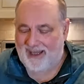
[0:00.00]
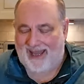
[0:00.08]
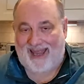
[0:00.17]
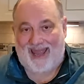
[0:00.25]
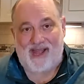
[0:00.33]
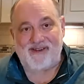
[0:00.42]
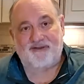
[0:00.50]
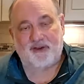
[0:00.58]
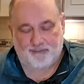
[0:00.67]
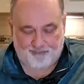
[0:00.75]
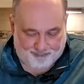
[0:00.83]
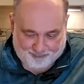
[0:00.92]
And
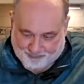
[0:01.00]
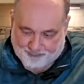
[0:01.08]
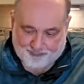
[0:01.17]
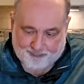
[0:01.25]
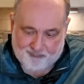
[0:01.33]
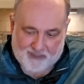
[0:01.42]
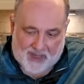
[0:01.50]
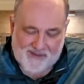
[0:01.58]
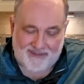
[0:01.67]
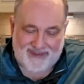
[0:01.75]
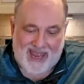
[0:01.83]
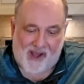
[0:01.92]

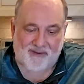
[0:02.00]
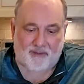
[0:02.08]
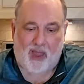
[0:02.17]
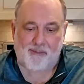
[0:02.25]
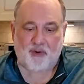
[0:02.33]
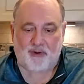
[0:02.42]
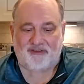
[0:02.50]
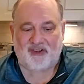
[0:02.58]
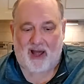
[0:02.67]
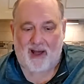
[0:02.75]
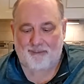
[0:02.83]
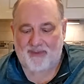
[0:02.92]
now I'm going to
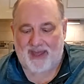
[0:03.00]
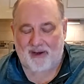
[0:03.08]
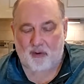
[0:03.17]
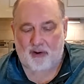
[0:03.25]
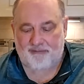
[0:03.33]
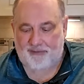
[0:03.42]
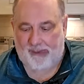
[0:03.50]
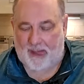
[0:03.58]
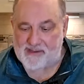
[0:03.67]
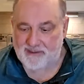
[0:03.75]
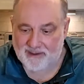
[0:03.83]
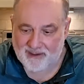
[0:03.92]
top that off
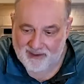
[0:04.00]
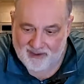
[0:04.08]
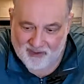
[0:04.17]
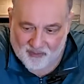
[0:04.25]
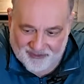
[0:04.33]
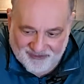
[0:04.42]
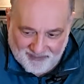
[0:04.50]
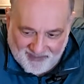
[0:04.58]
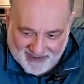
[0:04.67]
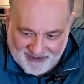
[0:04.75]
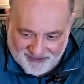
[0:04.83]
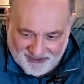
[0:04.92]
with some
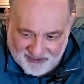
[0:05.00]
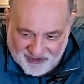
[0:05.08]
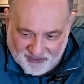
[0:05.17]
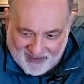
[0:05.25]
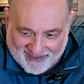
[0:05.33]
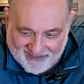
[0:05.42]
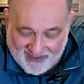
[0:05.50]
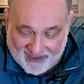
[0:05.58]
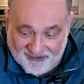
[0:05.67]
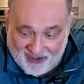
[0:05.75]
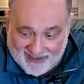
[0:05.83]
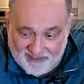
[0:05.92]
nice shredded
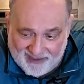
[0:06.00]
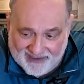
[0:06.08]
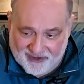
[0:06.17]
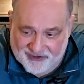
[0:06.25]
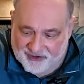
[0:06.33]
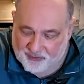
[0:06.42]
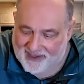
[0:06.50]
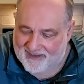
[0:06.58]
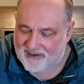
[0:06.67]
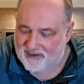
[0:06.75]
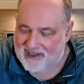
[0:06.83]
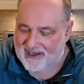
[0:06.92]
lettuce. I like to
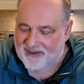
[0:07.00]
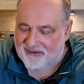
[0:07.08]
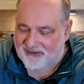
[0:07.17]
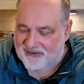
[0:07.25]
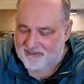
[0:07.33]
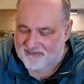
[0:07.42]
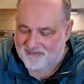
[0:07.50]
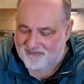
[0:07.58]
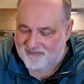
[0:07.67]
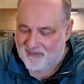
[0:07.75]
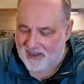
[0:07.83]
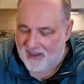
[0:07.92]
shred the lettuce
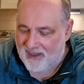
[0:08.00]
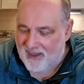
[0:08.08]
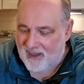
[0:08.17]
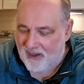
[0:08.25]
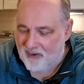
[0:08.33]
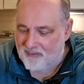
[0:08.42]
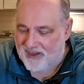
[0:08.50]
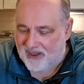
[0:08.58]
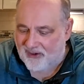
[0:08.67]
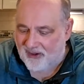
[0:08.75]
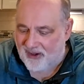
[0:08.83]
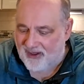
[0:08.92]

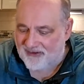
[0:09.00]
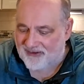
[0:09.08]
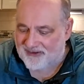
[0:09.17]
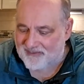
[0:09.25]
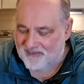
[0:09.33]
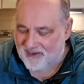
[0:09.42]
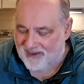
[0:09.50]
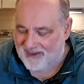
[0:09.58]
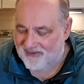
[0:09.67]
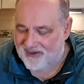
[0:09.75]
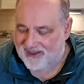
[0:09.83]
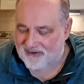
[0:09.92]
because
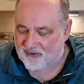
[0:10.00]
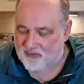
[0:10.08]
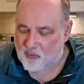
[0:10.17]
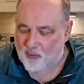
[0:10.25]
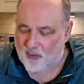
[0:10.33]
I think it's